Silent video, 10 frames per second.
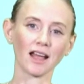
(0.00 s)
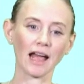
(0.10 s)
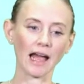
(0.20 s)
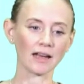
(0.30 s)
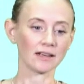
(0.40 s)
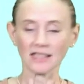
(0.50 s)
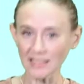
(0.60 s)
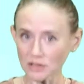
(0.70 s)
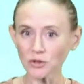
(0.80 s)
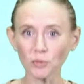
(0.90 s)
And
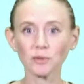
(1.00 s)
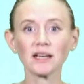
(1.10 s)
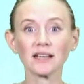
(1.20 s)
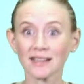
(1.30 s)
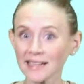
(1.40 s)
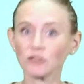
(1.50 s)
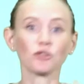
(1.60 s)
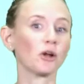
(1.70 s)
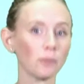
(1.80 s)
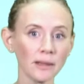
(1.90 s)
he's not really going to get
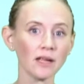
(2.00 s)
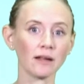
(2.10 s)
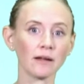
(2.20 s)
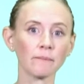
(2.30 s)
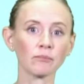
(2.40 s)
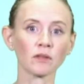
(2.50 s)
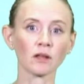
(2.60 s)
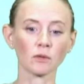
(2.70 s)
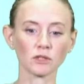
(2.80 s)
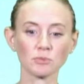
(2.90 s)
to know me,
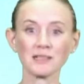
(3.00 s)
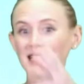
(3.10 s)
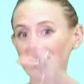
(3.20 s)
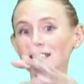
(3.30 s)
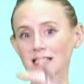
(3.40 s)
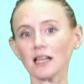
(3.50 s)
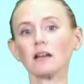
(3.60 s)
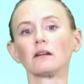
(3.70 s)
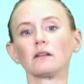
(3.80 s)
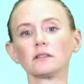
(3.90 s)
which means his
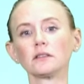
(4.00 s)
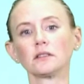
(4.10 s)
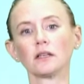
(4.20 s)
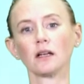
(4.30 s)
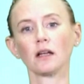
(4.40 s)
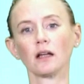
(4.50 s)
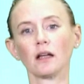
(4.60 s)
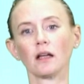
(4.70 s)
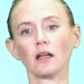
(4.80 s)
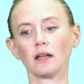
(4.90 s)
skills
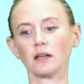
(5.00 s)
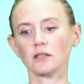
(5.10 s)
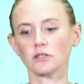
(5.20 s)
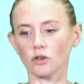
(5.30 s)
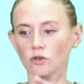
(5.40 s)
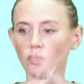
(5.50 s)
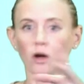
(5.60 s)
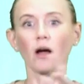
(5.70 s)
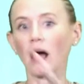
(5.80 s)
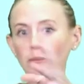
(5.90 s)

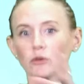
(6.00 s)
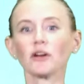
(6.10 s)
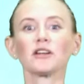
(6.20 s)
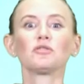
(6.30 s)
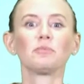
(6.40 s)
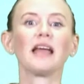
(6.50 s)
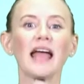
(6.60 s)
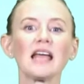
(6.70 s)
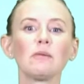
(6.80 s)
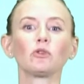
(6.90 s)
I'm not going to be
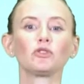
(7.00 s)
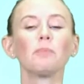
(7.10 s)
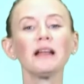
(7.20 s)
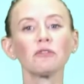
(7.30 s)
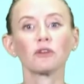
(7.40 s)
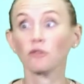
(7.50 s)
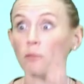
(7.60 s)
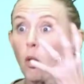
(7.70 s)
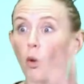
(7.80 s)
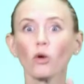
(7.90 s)
able to benefit
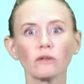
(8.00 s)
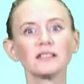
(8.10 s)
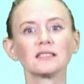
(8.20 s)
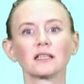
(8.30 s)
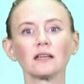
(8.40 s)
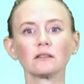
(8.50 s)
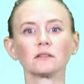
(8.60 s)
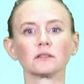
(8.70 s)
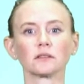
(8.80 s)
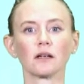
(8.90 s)
from all of his
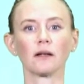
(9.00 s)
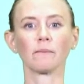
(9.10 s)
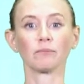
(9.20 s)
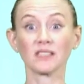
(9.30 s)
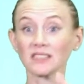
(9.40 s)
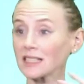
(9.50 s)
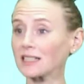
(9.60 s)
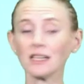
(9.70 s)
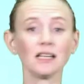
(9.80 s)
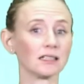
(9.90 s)
skills, his
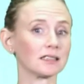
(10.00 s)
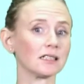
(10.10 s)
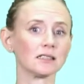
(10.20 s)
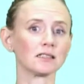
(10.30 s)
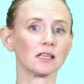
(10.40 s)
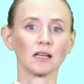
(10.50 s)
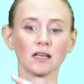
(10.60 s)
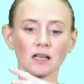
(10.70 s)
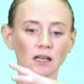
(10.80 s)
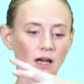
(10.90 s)
techniques, his,
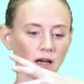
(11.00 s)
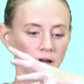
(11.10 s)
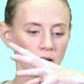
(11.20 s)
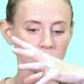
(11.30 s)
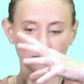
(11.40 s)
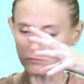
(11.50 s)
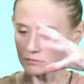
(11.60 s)
in